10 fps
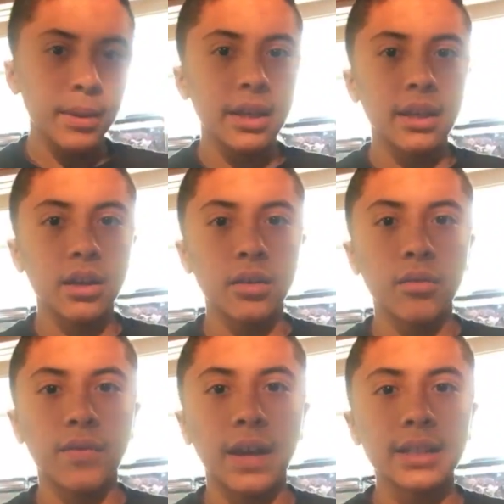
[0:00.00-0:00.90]
Let me get her
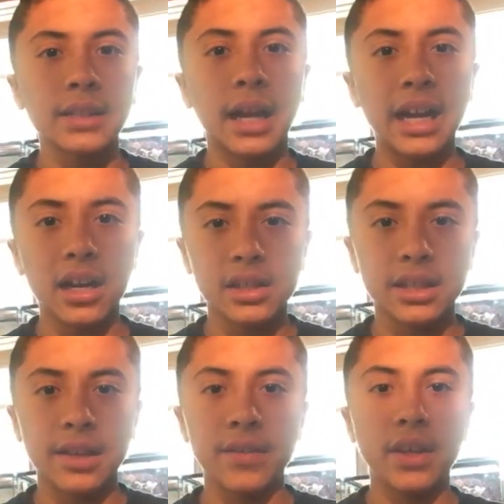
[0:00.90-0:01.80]
real fast. Hi,
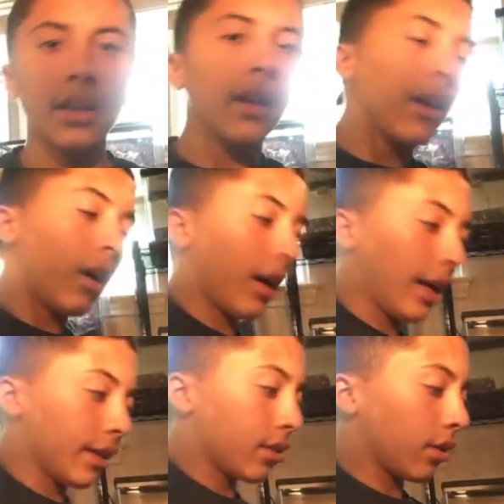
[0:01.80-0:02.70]
RCTV.
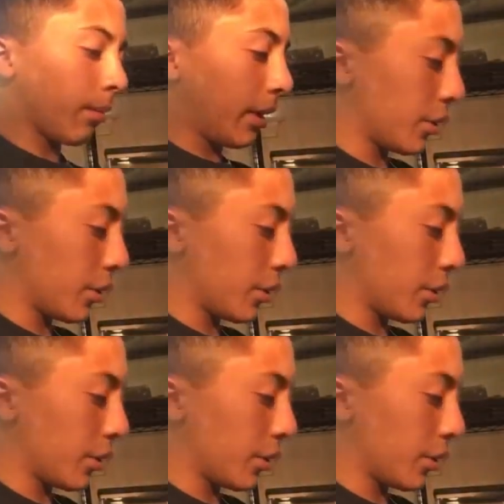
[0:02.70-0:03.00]
All right, so let